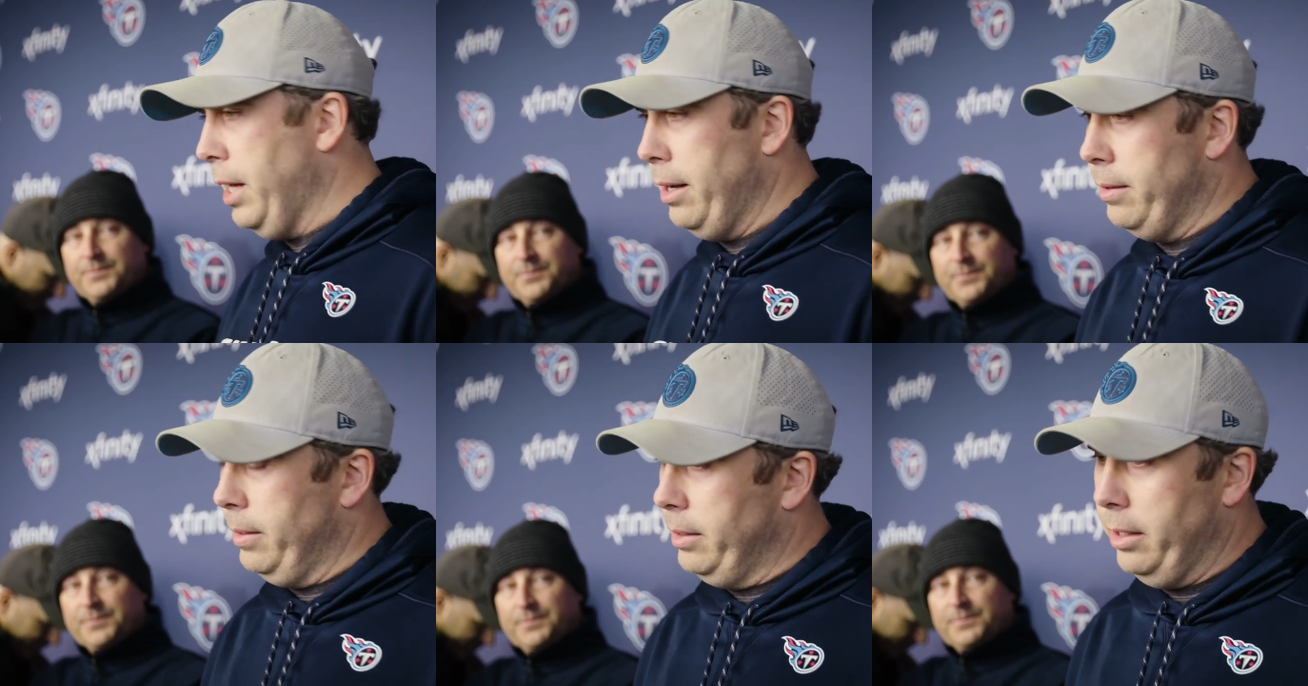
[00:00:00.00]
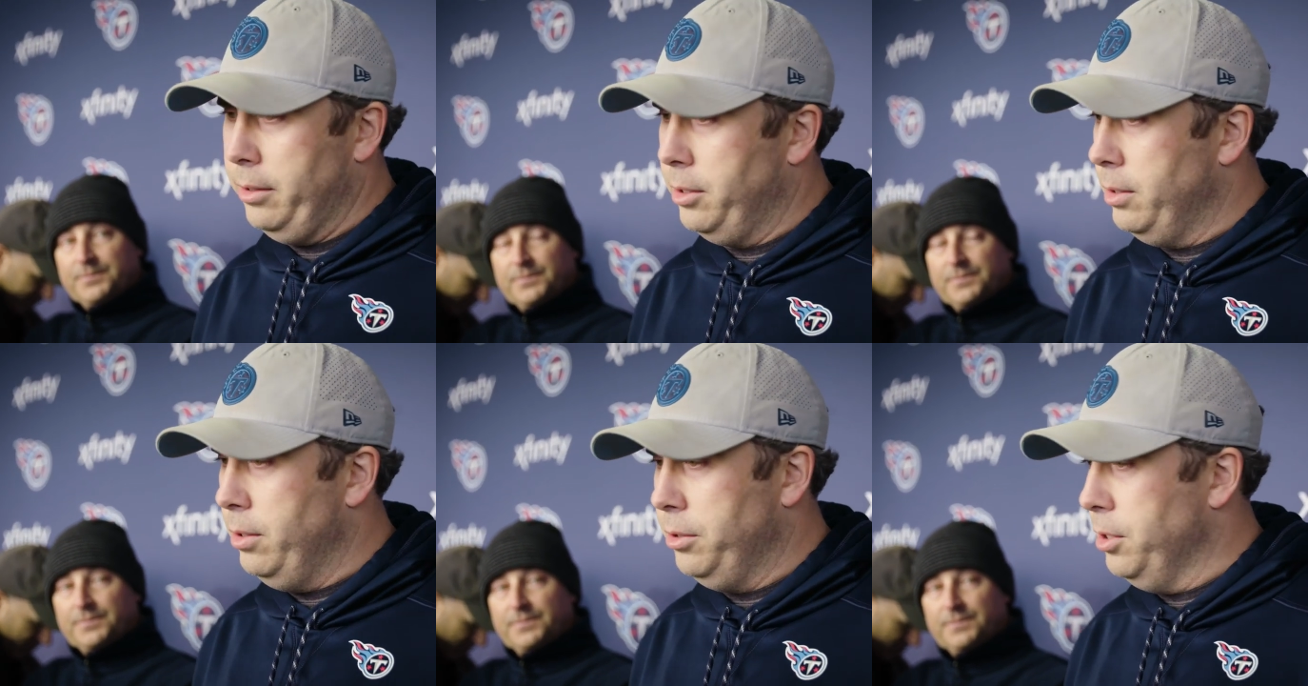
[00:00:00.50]
Speaker 1: you got
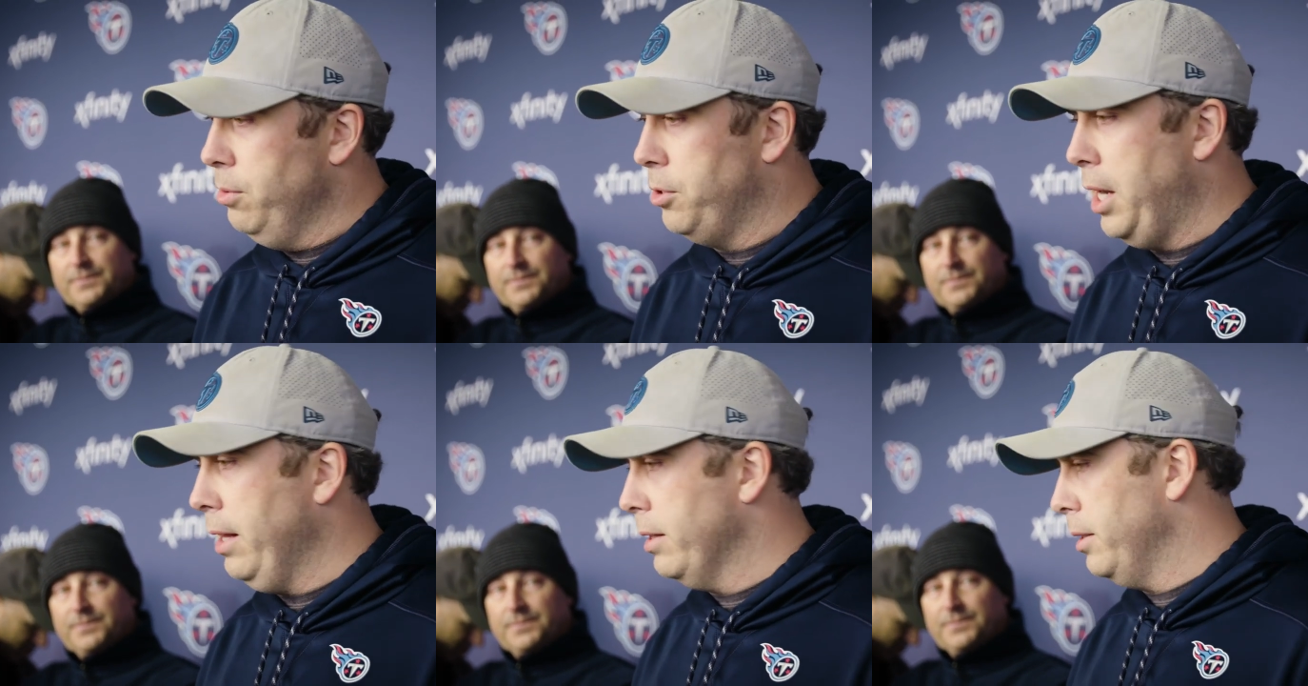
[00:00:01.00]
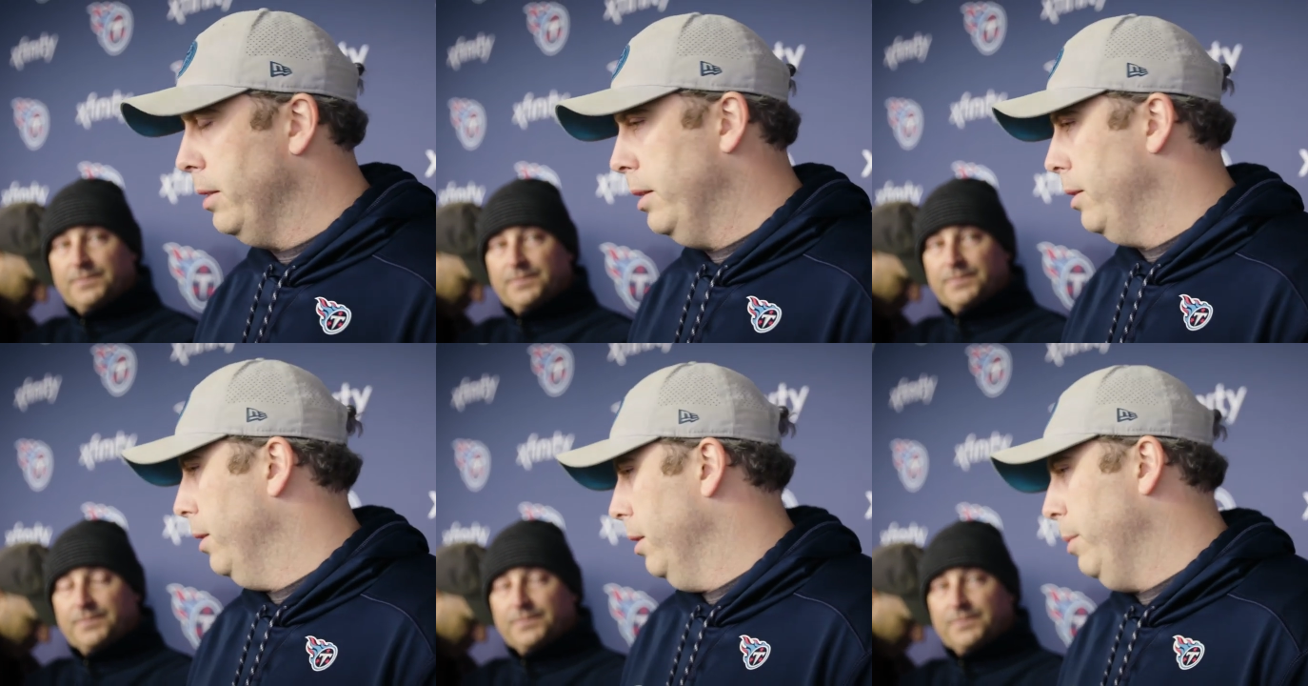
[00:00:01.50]
there's a new challenge, and there's
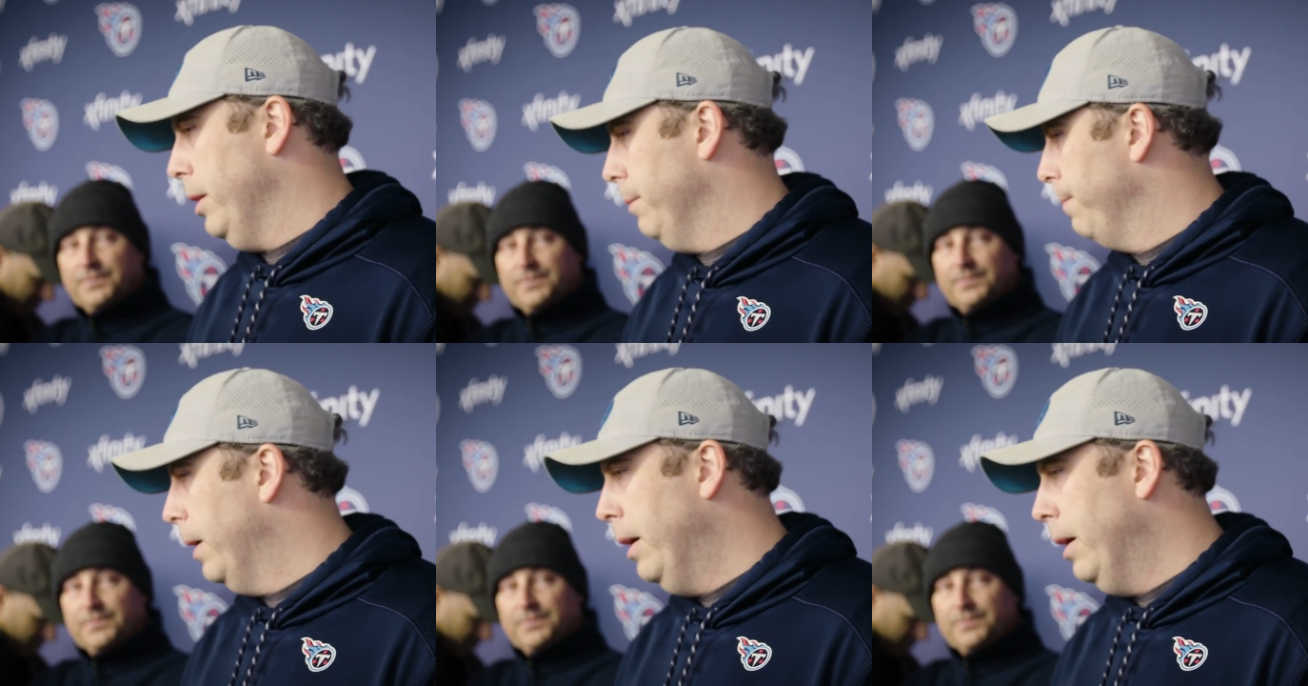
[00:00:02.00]
going to be